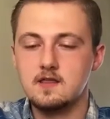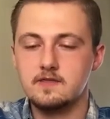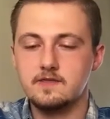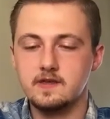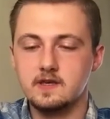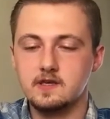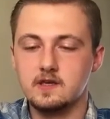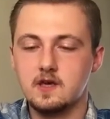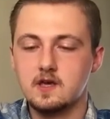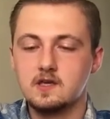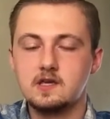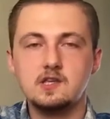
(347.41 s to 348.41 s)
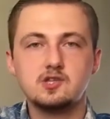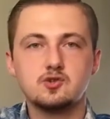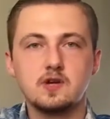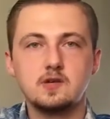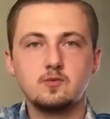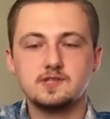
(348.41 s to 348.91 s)
the key
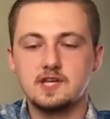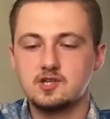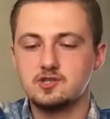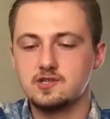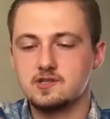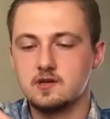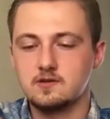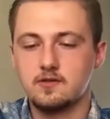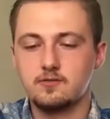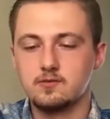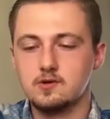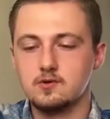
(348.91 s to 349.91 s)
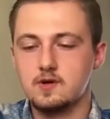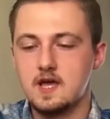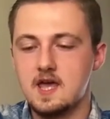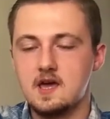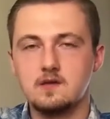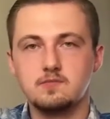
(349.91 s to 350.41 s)
strand was actually tucked through
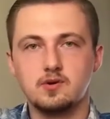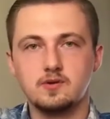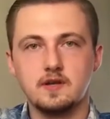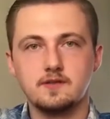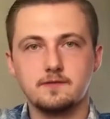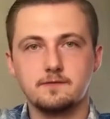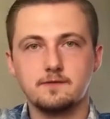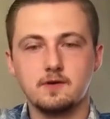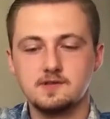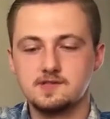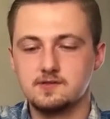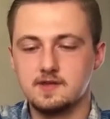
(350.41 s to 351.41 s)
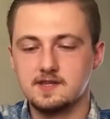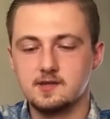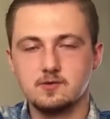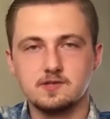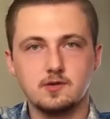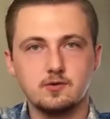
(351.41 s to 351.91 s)
and pulled out the front so that there
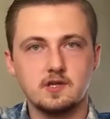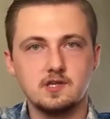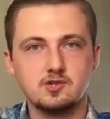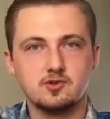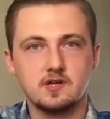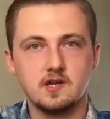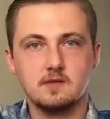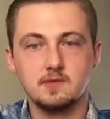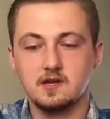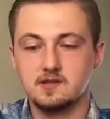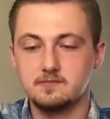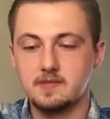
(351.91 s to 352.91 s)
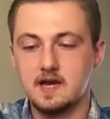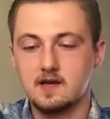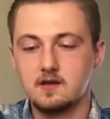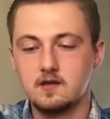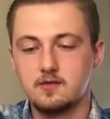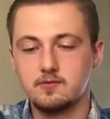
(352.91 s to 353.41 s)
was no key strand coming out the
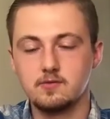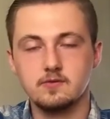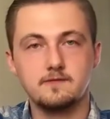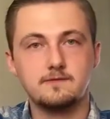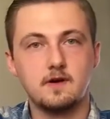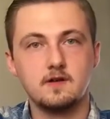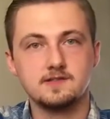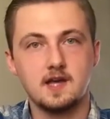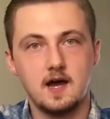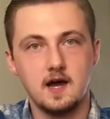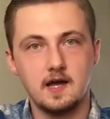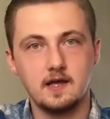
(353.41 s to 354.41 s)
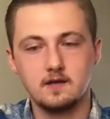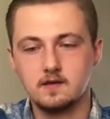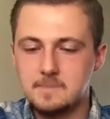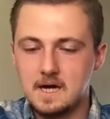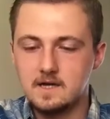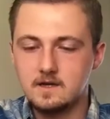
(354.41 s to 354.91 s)
back through the fall's eye.
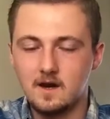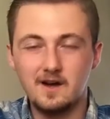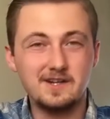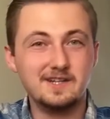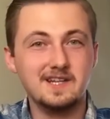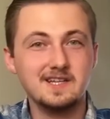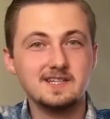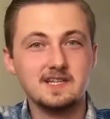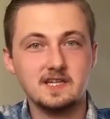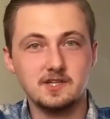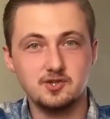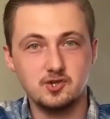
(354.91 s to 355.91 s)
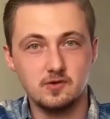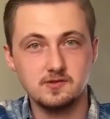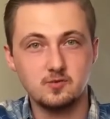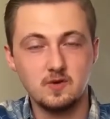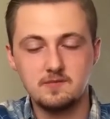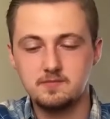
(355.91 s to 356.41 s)
But on an Indiana Jones
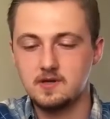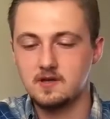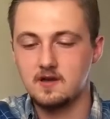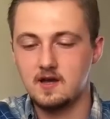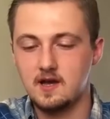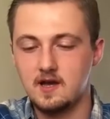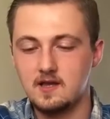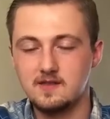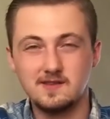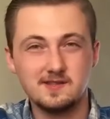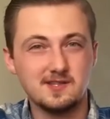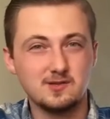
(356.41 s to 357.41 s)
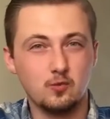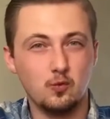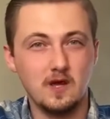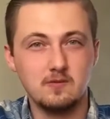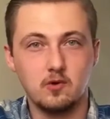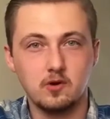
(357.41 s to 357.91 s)
whip, this is
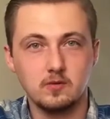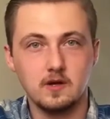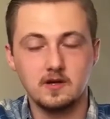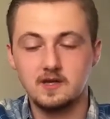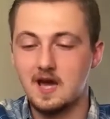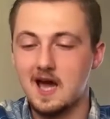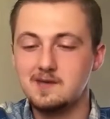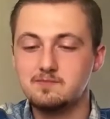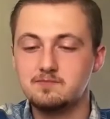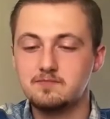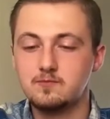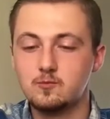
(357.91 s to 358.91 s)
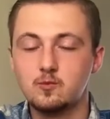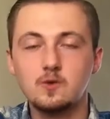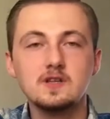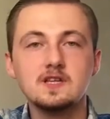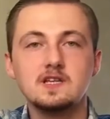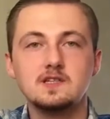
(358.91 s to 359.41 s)
way more rugged. I
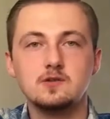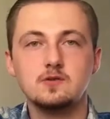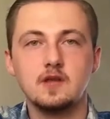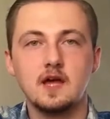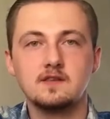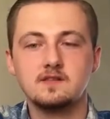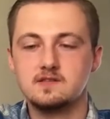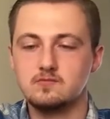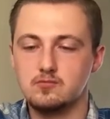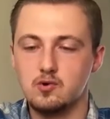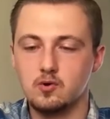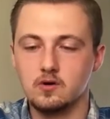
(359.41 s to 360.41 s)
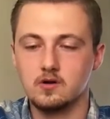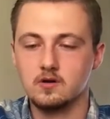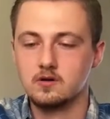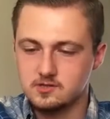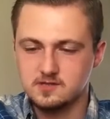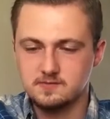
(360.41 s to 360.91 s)
really do like these more,
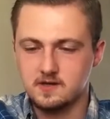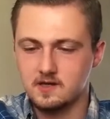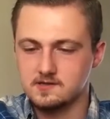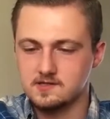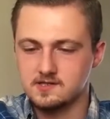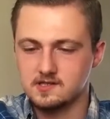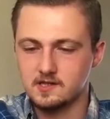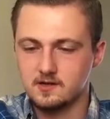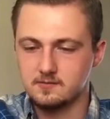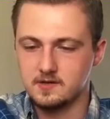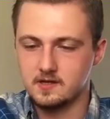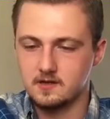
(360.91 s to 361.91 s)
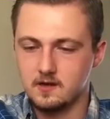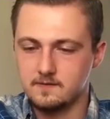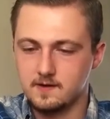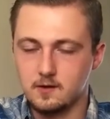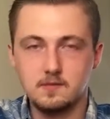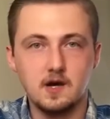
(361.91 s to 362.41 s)
just because it's a little bit of
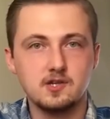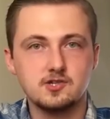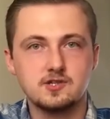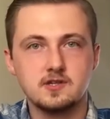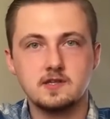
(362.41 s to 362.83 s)
an homage to